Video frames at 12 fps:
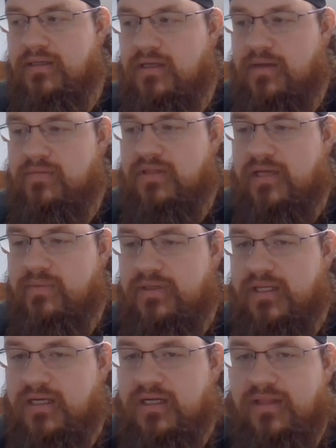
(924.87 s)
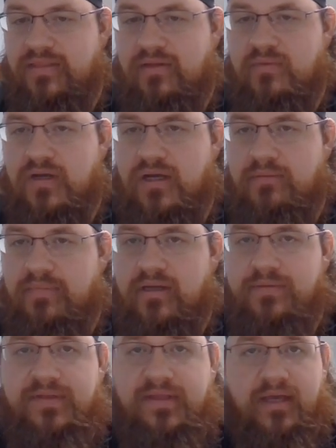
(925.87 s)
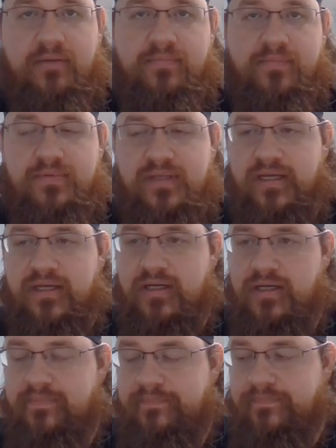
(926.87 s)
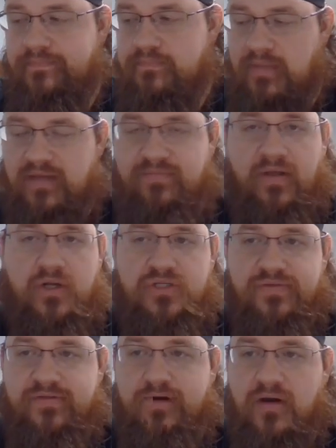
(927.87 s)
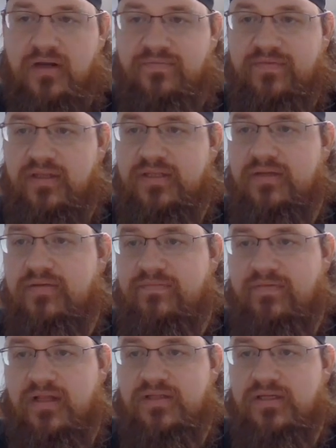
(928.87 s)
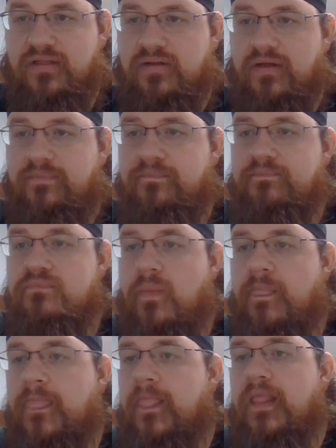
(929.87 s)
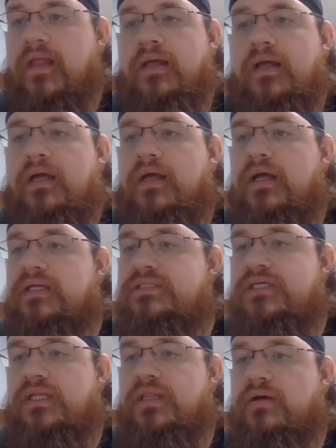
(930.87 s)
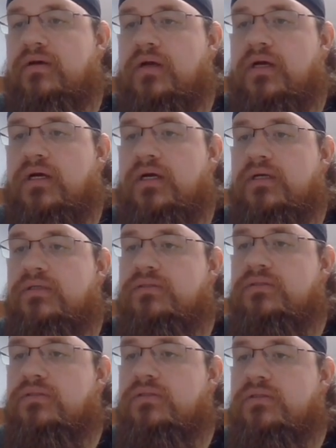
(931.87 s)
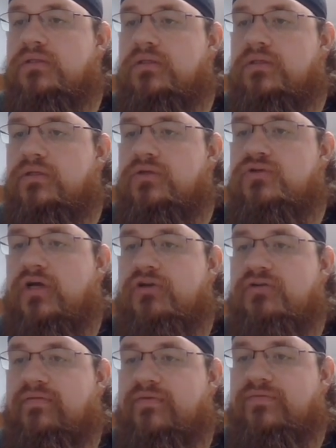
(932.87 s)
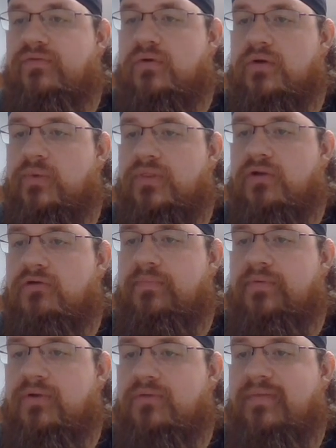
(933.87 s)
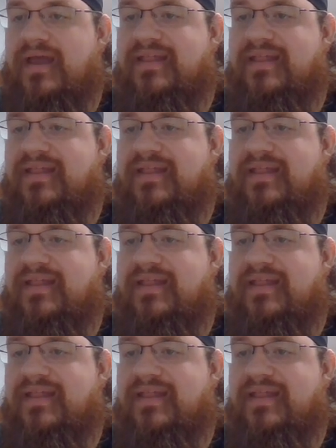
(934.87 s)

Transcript: I'm glad we did, and I think we're going to be able to take take uh, advantage of some market volatility. Let's see, Laura. You try driving to Florida with a grumpy old man